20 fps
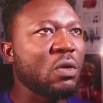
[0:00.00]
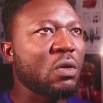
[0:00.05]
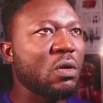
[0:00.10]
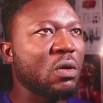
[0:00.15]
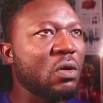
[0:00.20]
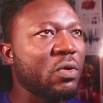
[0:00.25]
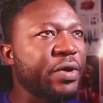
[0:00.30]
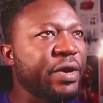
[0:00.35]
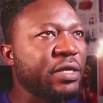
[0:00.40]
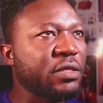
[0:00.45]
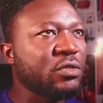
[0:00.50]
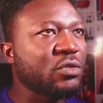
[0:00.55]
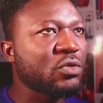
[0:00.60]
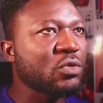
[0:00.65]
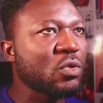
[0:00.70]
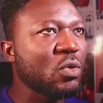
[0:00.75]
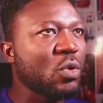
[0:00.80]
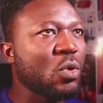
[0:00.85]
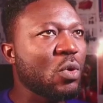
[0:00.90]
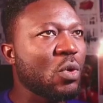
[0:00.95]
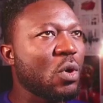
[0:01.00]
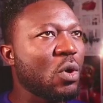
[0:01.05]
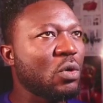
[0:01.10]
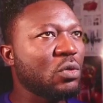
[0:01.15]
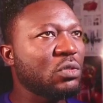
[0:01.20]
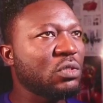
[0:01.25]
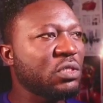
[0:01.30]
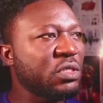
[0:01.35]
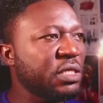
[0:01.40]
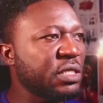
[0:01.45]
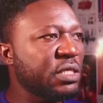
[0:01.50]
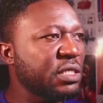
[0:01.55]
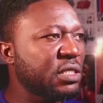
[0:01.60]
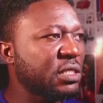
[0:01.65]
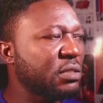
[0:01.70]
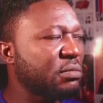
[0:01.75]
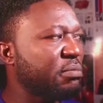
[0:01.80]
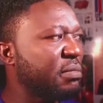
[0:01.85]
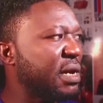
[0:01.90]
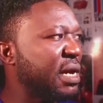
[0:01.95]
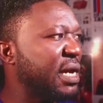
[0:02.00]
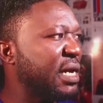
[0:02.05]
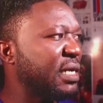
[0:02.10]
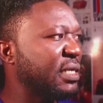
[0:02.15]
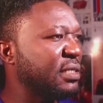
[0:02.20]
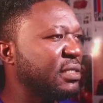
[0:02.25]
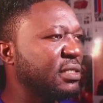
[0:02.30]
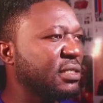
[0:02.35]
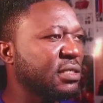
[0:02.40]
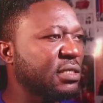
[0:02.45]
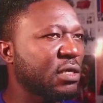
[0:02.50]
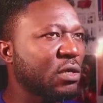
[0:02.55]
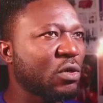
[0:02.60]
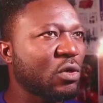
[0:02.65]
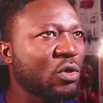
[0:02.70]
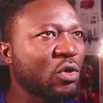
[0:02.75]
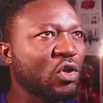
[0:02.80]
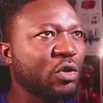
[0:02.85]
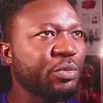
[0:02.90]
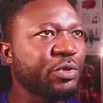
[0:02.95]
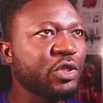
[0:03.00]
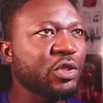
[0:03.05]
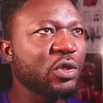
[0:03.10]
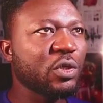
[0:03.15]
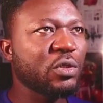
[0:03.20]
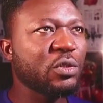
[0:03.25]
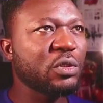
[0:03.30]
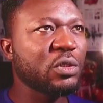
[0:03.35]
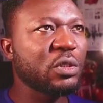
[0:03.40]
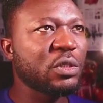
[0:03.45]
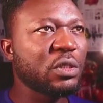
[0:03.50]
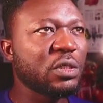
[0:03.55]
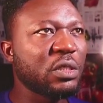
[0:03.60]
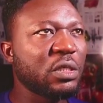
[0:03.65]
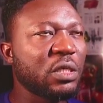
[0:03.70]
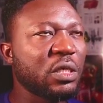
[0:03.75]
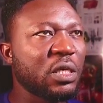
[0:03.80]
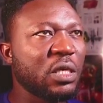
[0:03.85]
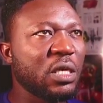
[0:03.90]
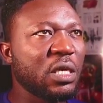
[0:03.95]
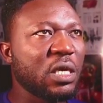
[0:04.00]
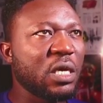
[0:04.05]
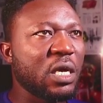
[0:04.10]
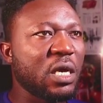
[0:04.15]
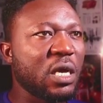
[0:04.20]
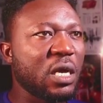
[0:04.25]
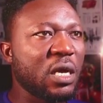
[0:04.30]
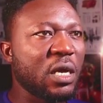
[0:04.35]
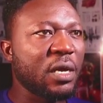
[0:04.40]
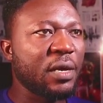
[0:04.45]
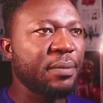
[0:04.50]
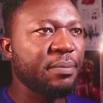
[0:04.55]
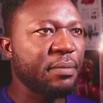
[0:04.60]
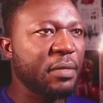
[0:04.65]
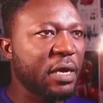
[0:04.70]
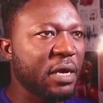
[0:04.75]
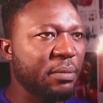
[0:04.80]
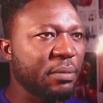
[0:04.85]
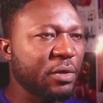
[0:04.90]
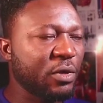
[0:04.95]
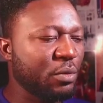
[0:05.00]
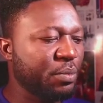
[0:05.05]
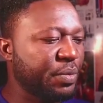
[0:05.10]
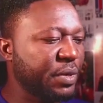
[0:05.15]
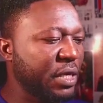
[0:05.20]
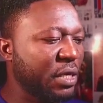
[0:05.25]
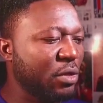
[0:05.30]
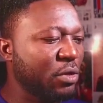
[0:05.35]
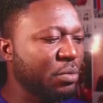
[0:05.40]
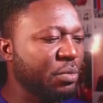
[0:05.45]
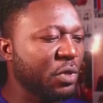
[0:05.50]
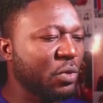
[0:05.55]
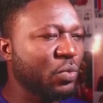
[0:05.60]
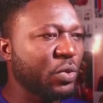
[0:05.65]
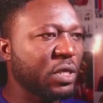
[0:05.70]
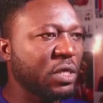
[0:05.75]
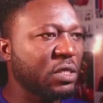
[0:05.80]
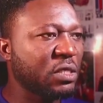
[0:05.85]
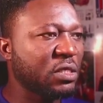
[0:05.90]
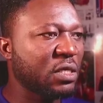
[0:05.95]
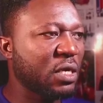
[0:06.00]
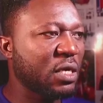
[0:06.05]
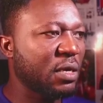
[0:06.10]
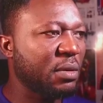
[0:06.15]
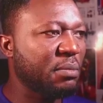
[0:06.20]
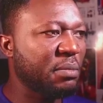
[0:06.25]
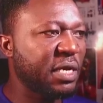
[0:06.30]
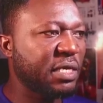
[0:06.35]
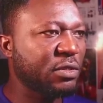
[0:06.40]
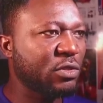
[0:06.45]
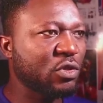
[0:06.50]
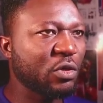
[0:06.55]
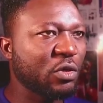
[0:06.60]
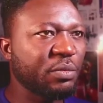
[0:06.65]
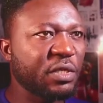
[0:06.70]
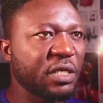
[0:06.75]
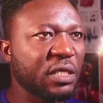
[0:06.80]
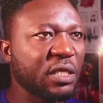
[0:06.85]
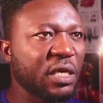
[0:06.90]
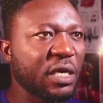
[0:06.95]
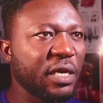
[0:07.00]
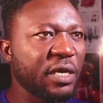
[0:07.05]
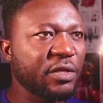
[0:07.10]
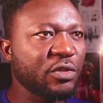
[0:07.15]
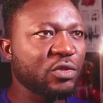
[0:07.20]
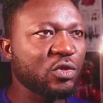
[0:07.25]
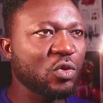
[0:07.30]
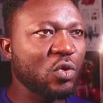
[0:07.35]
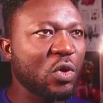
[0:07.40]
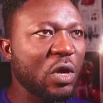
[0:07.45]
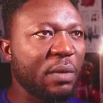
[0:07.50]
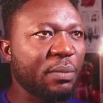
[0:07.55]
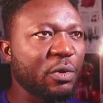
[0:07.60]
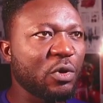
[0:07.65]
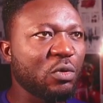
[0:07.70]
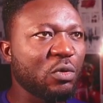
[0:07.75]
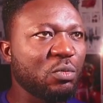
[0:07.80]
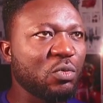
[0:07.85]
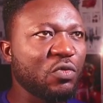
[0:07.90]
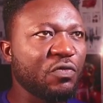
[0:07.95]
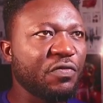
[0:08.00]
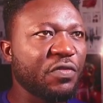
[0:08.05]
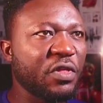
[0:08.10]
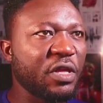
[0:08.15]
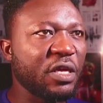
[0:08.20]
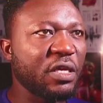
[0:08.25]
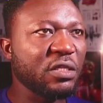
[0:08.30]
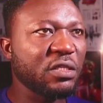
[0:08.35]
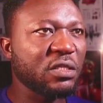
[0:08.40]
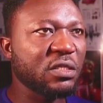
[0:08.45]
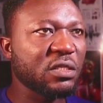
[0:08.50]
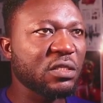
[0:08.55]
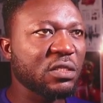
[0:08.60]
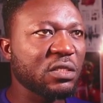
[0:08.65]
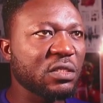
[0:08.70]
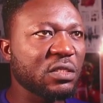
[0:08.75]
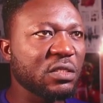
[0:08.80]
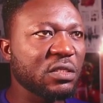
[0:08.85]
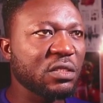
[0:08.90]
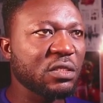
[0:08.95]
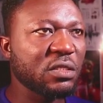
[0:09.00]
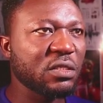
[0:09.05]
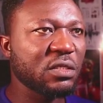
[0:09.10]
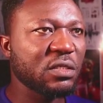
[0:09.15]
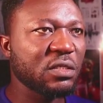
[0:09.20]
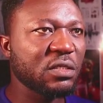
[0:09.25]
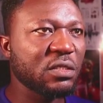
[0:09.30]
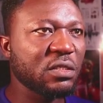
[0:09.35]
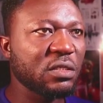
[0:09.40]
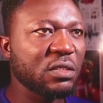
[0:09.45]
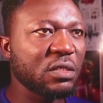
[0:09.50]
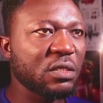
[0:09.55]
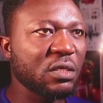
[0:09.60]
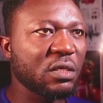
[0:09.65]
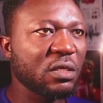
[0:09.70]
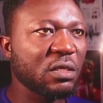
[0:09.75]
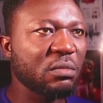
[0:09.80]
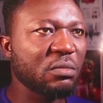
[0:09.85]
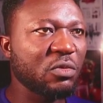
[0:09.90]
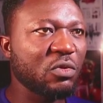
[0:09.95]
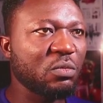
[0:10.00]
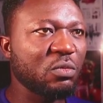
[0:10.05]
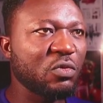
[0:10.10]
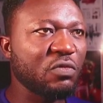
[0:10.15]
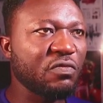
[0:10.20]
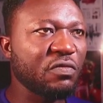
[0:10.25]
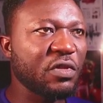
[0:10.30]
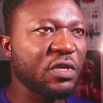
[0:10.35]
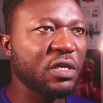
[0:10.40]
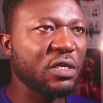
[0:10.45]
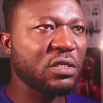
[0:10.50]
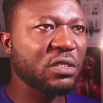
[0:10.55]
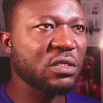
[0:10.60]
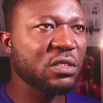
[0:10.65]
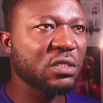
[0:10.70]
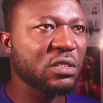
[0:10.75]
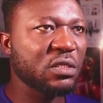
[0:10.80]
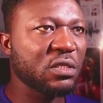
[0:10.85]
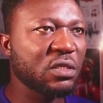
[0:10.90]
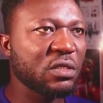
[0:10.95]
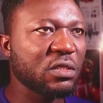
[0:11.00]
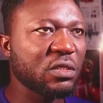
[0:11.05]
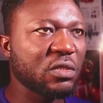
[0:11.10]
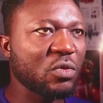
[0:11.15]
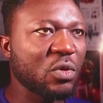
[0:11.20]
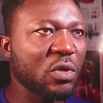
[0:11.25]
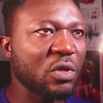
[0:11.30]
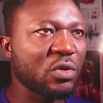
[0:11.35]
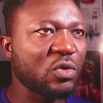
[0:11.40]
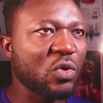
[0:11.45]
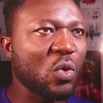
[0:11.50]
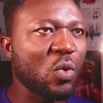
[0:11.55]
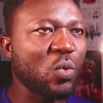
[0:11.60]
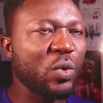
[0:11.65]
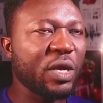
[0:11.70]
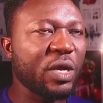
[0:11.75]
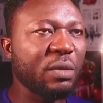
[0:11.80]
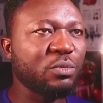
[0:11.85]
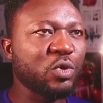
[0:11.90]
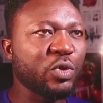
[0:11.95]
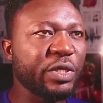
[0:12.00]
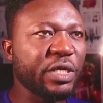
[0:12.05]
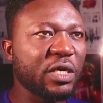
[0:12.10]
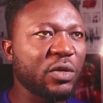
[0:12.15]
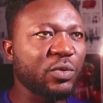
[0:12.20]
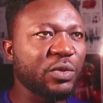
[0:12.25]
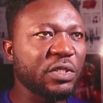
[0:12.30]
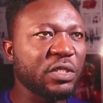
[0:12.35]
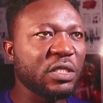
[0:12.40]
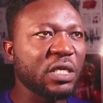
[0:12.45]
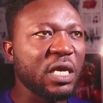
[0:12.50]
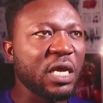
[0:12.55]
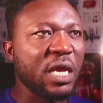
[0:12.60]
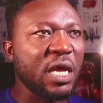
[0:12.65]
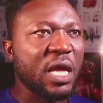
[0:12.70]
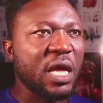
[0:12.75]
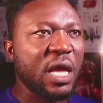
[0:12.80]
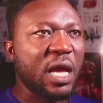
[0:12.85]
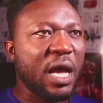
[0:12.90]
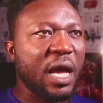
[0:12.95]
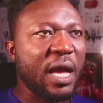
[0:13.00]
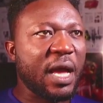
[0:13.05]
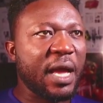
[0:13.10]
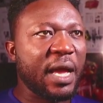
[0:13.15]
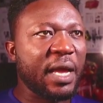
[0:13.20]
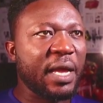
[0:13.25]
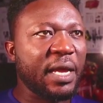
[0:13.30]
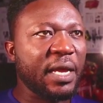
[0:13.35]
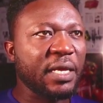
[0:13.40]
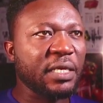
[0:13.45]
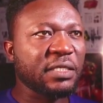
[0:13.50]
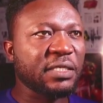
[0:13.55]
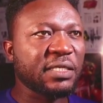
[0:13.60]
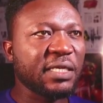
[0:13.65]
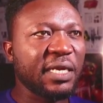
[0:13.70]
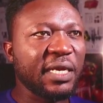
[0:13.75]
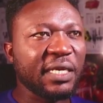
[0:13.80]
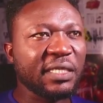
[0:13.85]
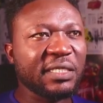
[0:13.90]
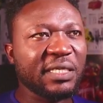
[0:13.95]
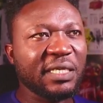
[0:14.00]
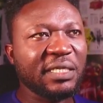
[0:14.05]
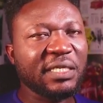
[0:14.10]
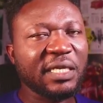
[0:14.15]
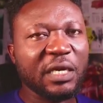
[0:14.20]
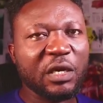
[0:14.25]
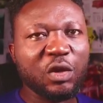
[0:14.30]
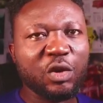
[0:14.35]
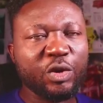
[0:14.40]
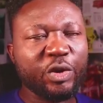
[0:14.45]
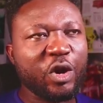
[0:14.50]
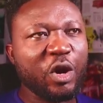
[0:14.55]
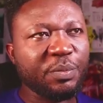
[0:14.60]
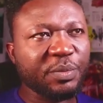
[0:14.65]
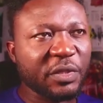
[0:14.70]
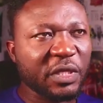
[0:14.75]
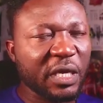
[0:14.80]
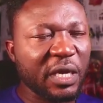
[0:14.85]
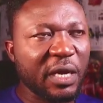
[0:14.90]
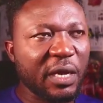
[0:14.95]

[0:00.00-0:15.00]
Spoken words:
All right, so on this, my second option, I'm going to play a little bit with my subject here. So I'm going to move this. I'm going to move this. So what I'm doing now is I selected the cropped